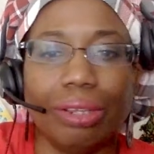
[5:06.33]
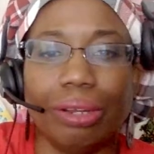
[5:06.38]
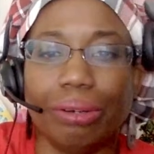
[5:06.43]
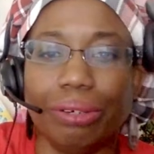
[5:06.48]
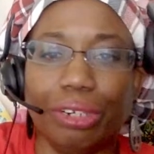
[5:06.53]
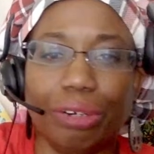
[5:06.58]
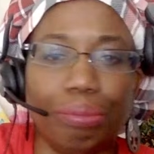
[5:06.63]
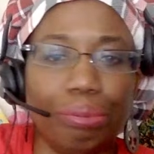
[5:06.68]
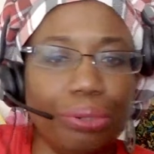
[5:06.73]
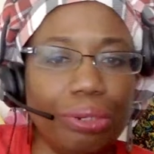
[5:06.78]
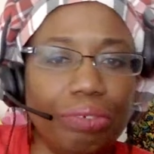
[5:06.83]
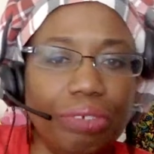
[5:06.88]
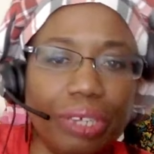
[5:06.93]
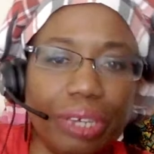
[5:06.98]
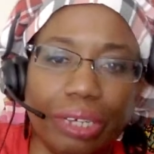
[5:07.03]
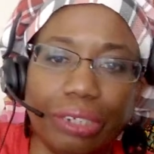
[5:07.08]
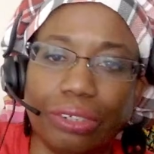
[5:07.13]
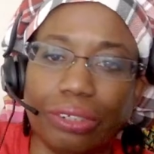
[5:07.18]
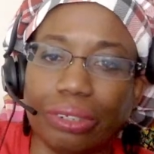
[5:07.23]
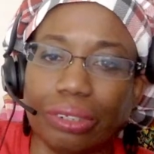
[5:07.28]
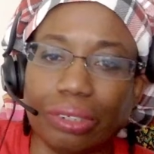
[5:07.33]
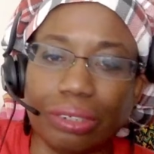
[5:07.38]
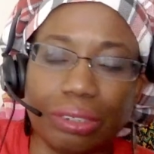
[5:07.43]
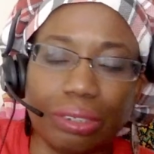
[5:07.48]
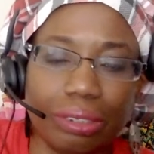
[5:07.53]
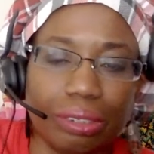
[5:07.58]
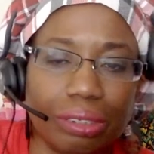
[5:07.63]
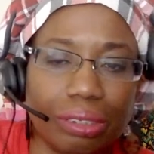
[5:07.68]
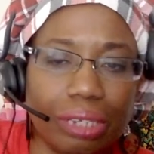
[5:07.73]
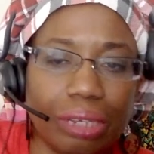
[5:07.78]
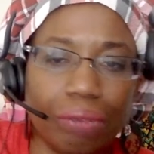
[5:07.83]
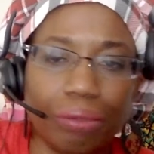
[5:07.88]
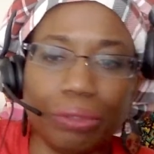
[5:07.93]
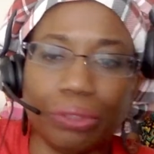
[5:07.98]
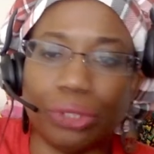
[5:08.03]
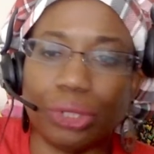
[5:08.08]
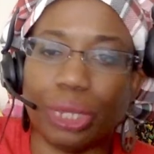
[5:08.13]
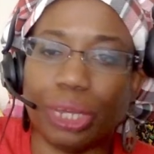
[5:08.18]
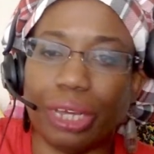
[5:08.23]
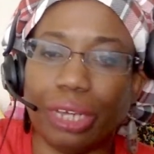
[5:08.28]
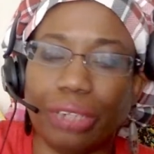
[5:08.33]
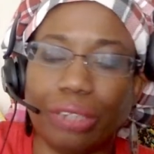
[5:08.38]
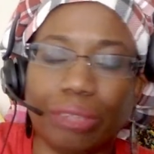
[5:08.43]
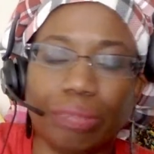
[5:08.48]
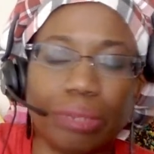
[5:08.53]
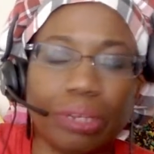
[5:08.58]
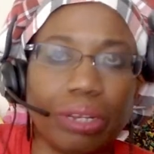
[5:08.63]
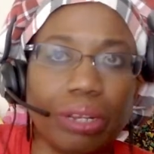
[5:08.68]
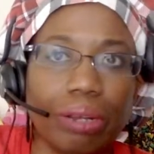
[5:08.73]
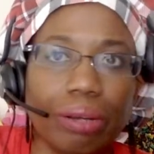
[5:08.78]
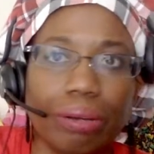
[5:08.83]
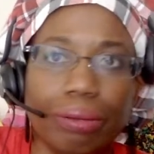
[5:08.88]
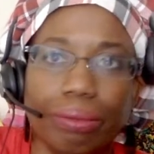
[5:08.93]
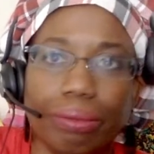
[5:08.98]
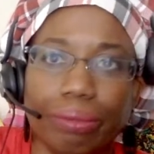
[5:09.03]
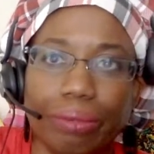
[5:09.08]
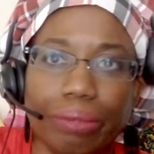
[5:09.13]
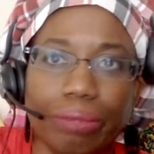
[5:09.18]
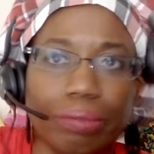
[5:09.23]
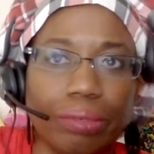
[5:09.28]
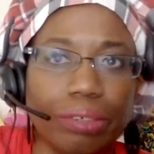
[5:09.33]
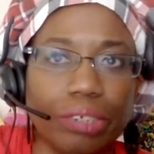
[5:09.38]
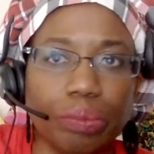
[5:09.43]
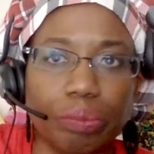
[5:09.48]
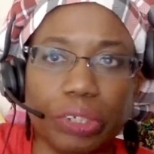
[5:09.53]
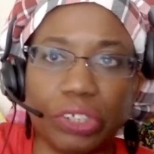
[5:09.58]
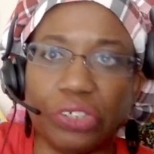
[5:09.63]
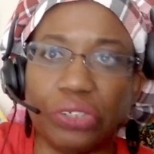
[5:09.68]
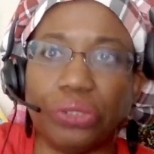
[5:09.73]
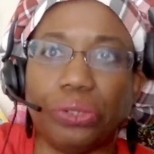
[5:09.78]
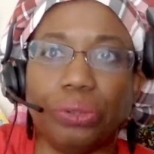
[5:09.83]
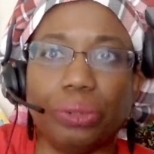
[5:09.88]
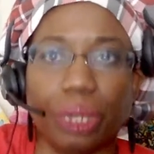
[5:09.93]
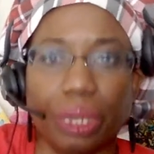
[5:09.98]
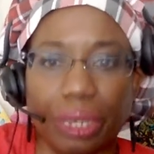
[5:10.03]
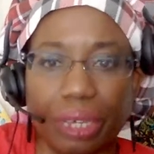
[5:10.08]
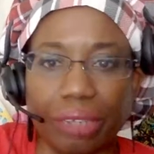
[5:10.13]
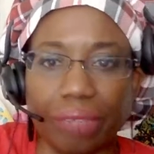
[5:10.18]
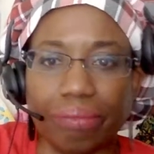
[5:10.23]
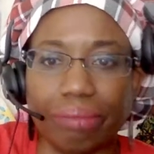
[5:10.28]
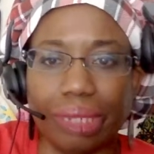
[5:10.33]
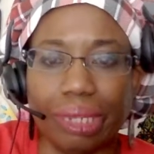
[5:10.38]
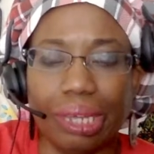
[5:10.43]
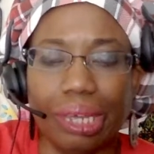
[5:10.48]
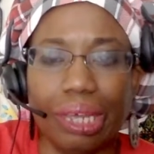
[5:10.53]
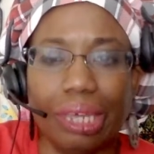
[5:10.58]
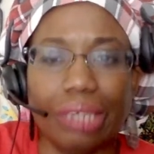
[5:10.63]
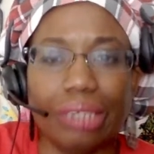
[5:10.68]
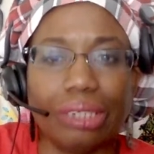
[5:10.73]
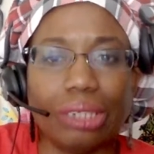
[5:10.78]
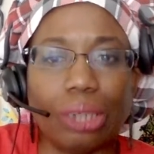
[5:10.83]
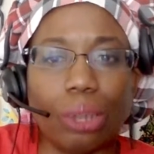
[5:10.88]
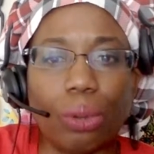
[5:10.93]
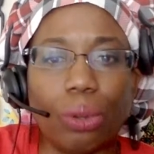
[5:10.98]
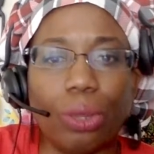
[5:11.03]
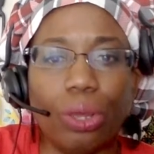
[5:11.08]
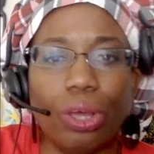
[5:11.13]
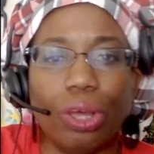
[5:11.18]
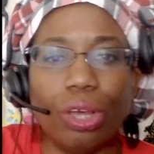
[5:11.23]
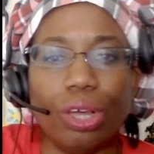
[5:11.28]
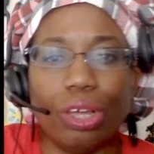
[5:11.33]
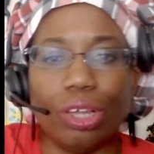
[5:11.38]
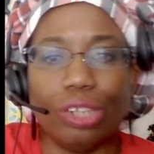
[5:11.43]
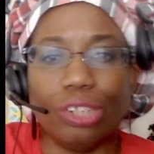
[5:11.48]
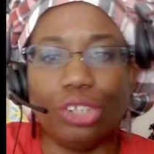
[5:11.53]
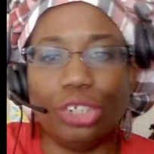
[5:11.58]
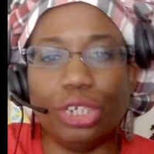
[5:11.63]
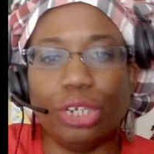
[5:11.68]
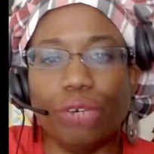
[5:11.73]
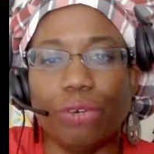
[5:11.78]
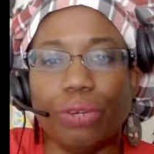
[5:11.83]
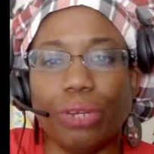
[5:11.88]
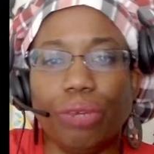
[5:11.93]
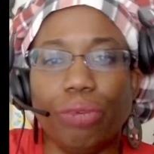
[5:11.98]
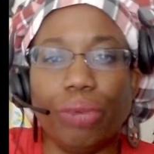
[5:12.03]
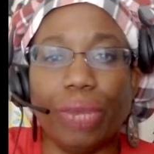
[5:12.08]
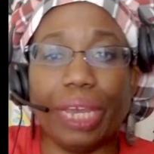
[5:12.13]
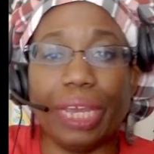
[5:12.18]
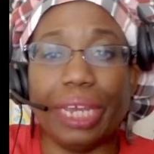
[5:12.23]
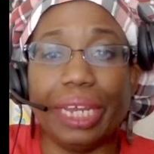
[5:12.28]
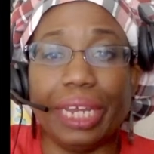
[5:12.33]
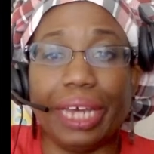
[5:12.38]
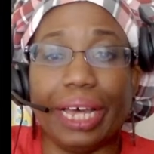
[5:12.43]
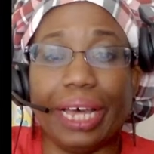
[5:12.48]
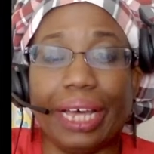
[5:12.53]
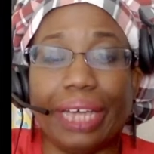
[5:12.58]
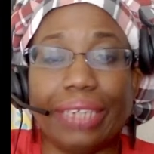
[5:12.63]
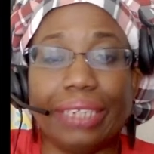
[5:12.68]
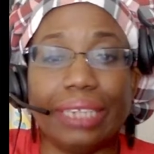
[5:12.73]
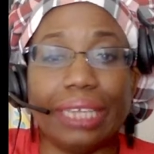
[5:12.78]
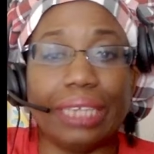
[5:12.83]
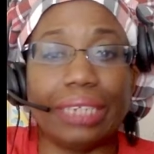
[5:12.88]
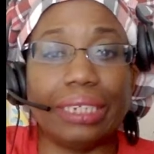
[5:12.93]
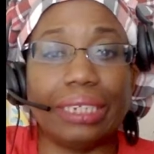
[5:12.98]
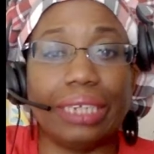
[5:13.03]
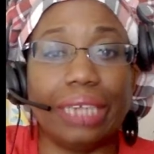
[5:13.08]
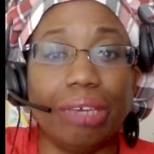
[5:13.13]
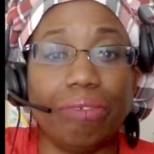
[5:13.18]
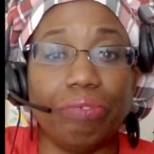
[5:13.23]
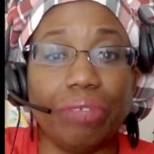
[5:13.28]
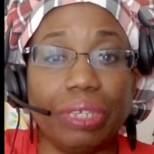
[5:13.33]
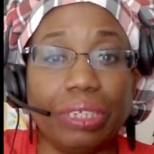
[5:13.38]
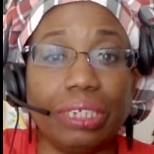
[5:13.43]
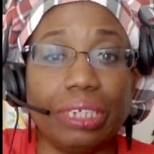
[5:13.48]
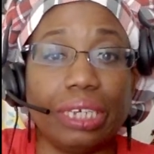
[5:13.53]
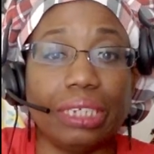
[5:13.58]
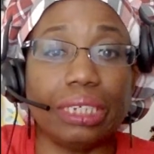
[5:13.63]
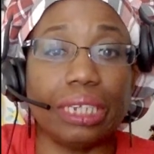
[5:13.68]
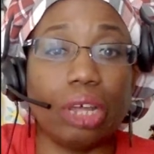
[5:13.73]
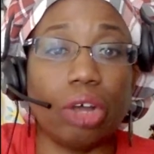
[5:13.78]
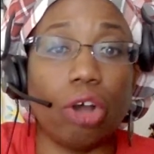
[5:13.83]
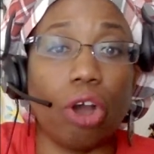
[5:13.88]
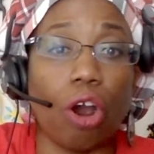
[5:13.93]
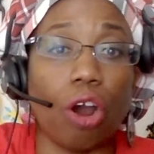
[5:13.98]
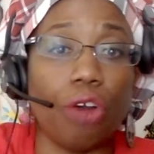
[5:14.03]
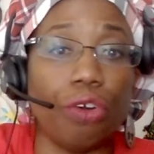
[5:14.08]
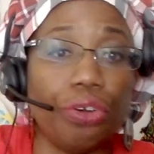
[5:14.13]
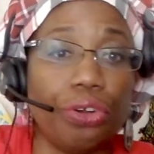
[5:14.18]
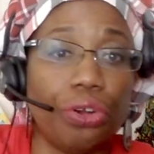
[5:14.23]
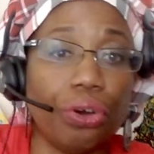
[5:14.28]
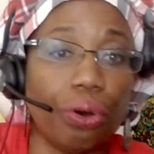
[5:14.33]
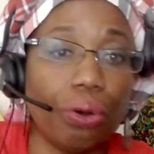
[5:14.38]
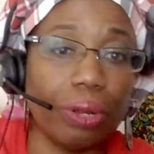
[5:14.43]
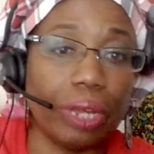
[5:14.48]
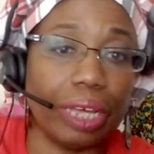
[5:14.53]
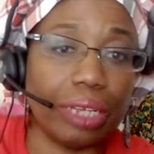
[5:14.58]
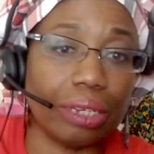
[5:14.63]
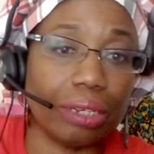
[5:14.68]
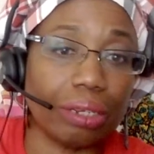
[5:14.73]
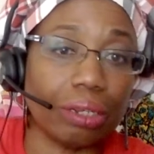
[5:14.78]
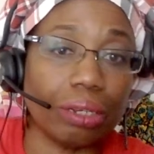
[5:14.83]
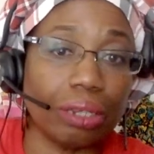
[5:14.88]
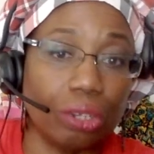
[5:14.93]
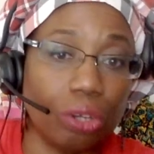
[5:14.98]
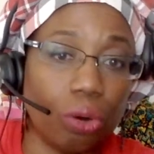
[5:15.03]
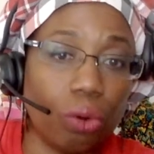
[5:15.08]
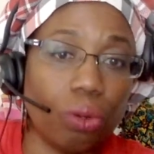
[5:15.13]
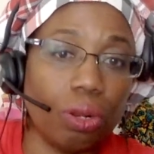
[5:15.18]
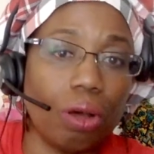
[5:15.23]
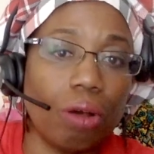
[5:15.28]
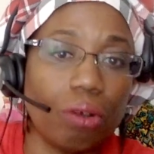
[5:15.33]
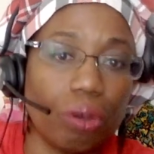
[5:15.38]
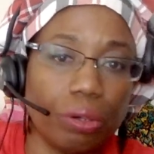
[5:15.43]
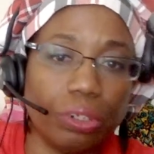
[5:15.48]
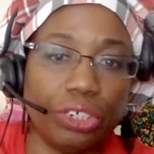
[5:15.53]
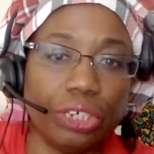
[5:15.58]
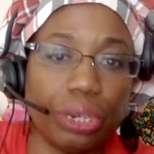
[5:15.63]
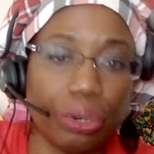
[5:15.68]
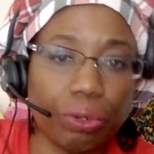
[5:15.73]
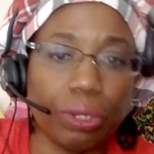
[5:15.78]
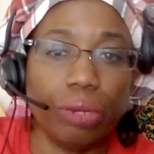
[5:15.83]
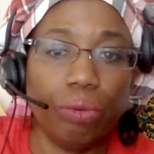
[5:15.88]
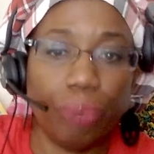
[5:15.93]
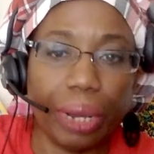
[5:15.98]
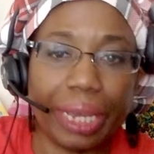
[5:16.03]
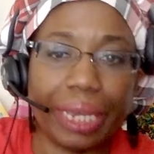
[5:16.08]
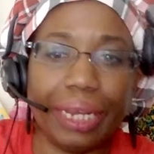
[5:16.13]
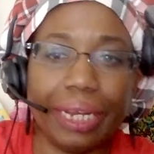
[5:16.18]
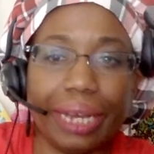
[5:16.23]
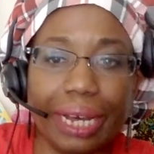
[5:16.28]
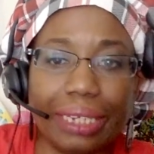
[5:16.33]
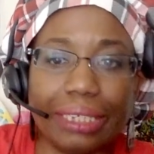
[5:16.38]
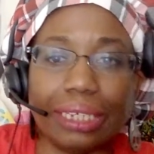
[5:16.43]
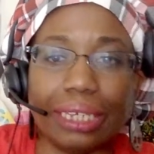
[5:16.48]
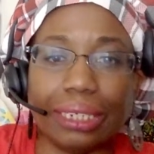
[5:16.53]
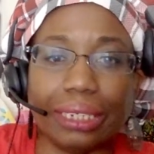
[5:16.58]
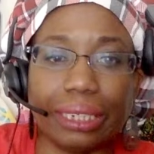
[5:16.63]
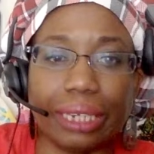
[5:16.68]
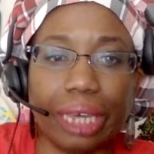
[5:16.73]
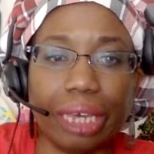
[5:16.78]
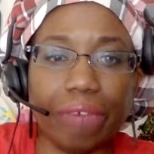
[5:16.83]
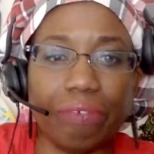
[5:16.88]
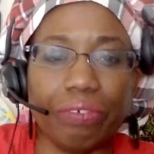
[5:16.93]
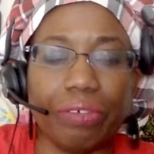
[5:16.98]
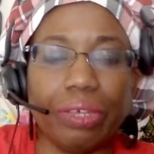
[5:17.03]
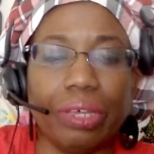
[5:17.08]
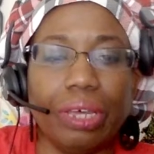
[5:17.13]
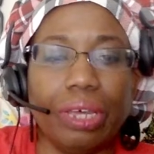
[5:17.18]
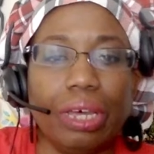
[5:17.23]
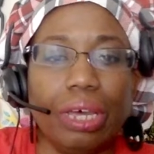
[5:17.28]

Learn your abbreviations. They will change, but learn as much as you can. So, generally recognized as safe. It says no longer generally recognized as safe.